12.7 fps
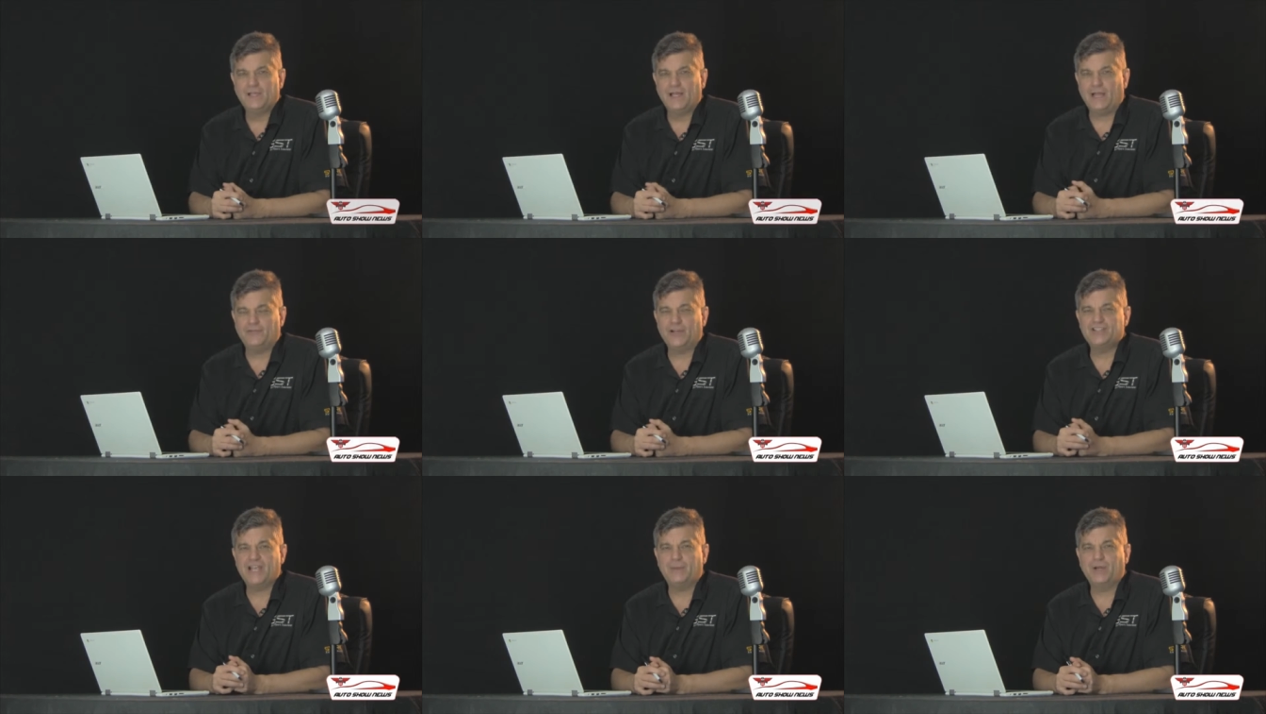Hi,
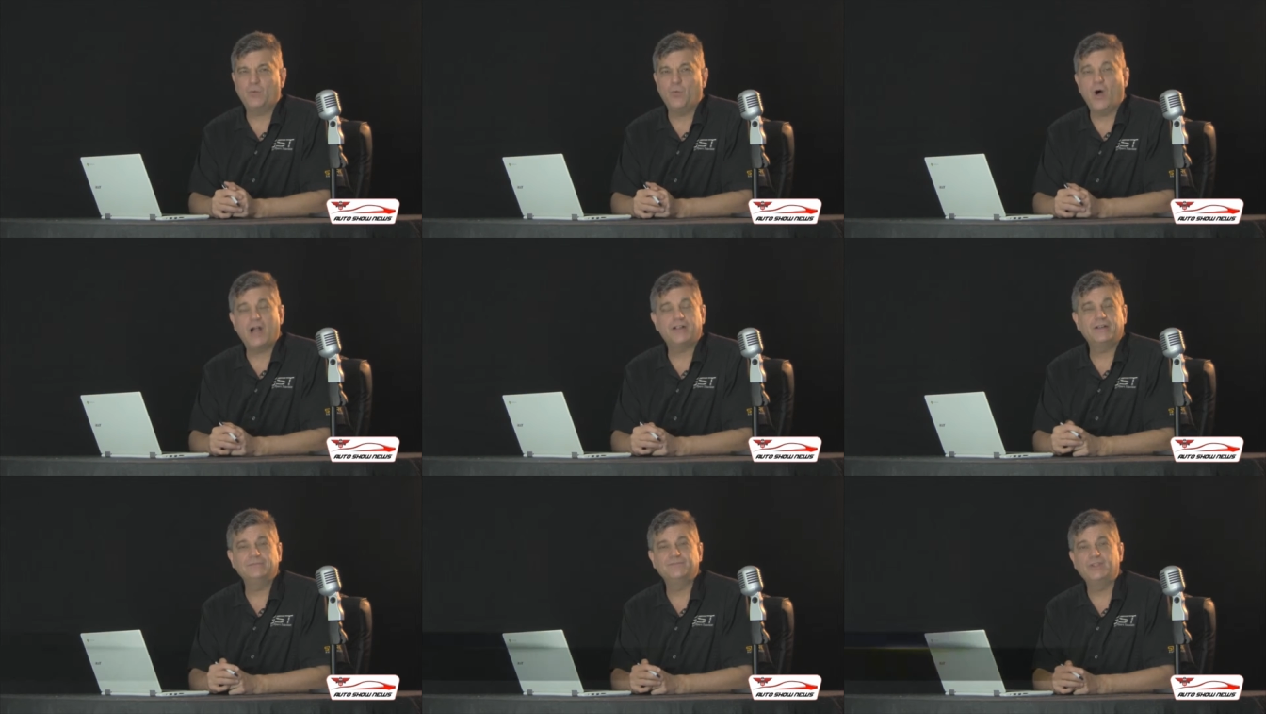friends. I'm Rick
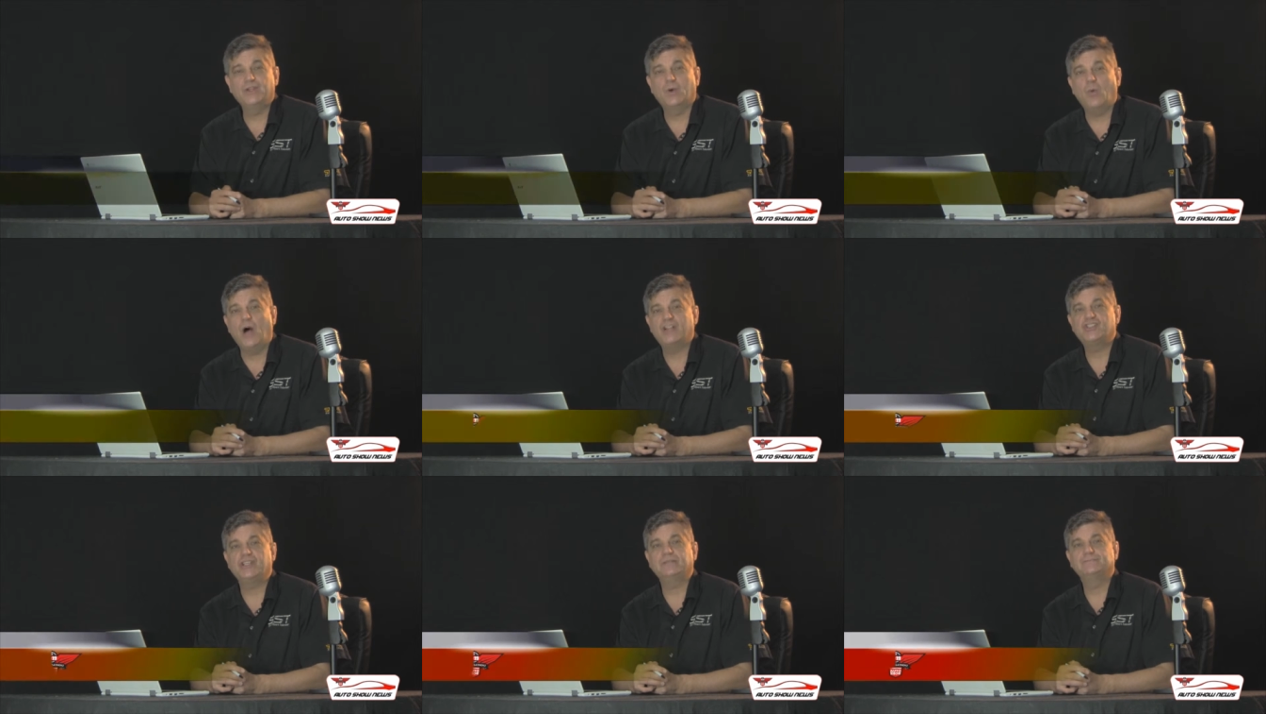Walker. You're
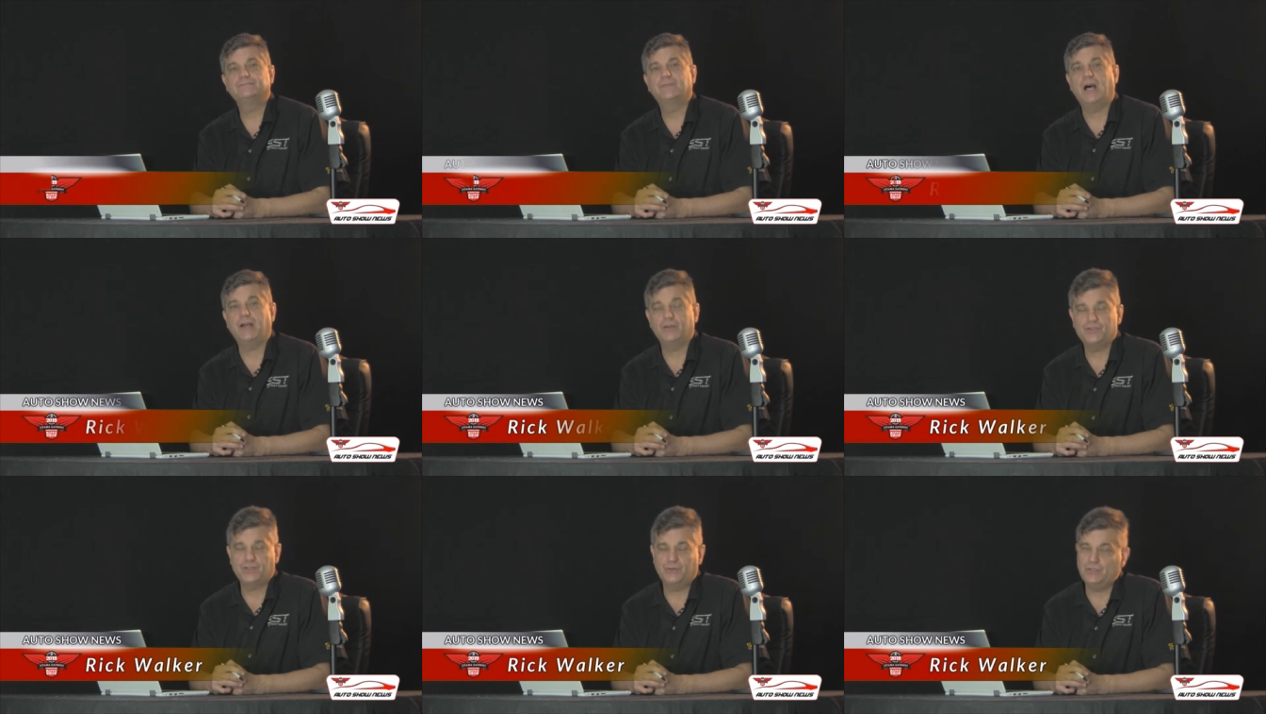watching
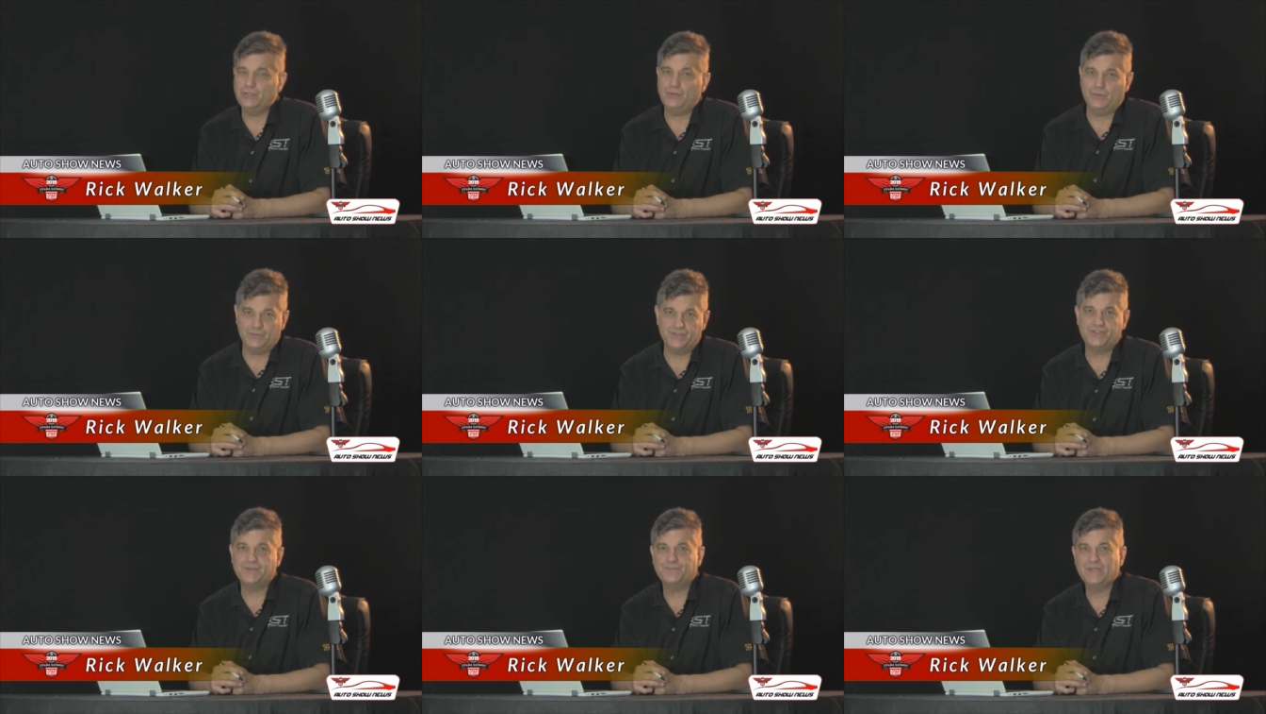Auto Show
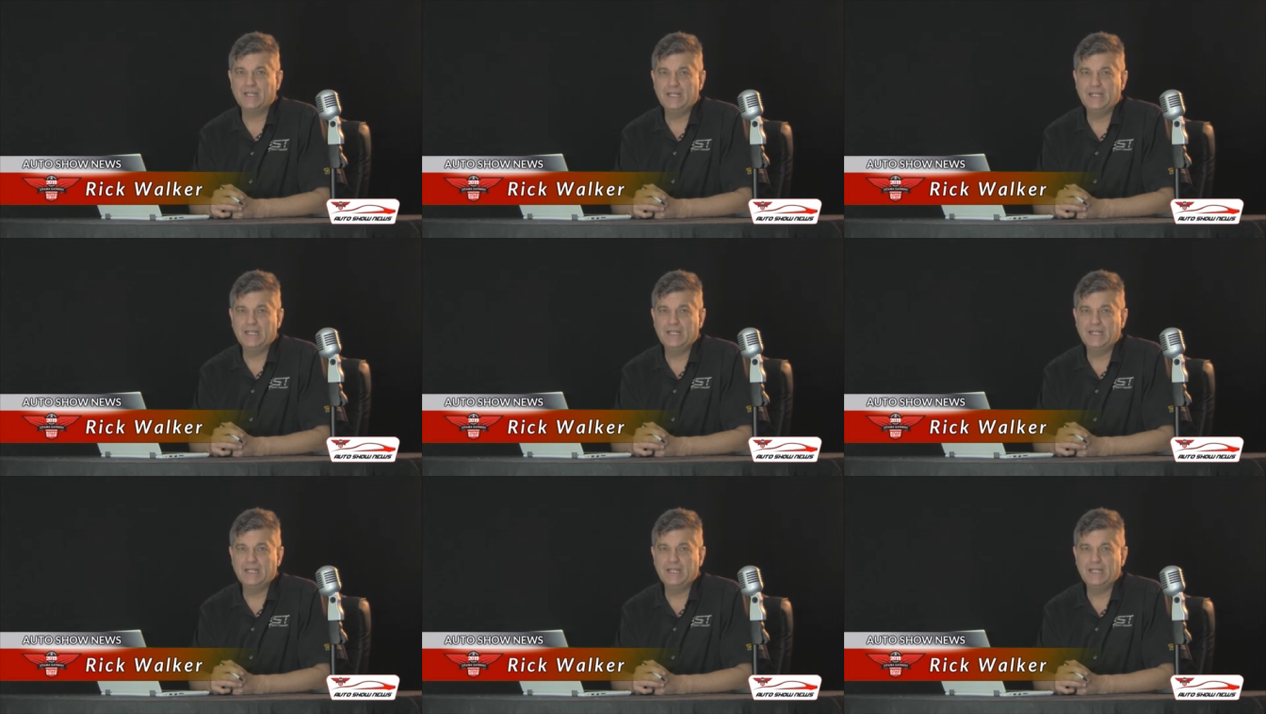News.